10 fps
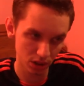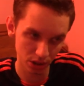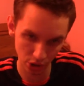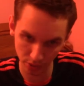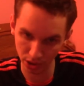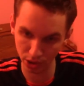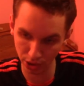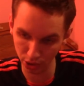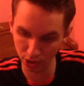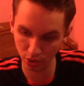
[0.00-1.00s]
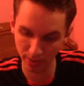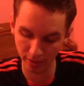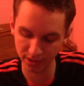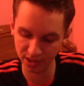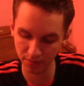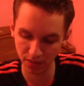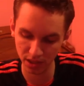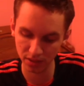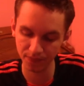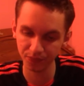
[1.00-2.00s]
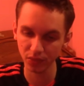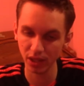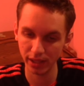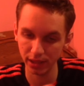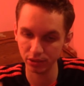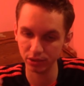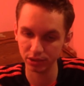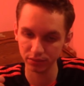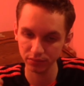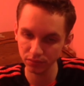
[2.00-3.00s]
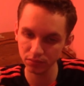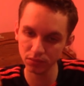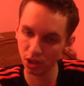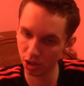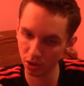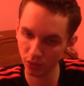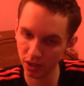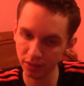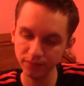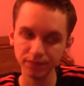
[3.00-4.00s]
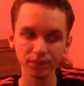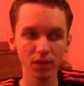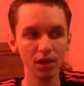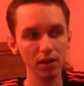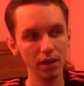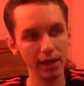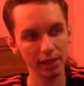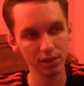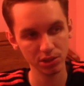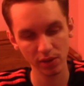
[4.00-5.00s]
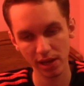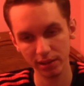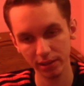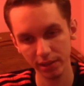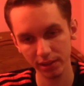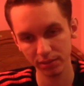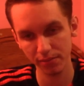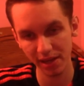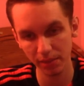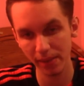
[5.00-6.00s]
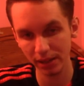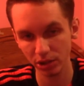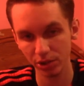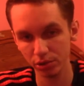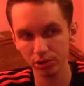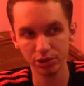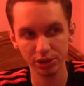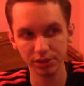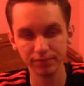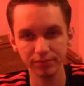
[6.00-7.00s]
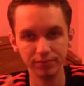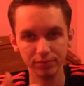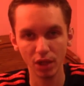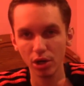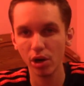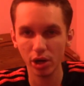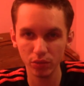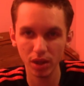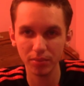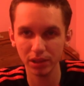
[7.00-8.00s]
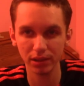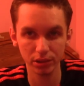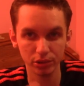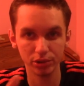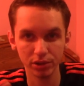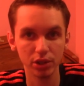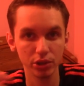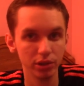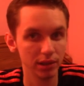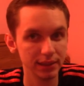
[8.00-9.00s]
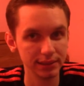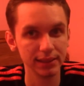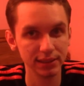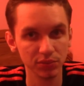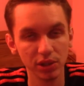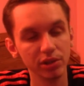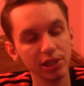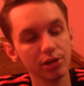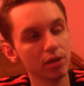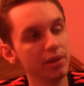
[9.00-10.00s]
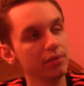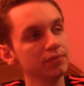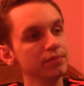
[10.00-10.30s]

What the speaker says: you parented me, and I learned the hard way, I can also kind of like make my daughter learn, not a hard way, but like learn a good lesson as well, you know what I mean?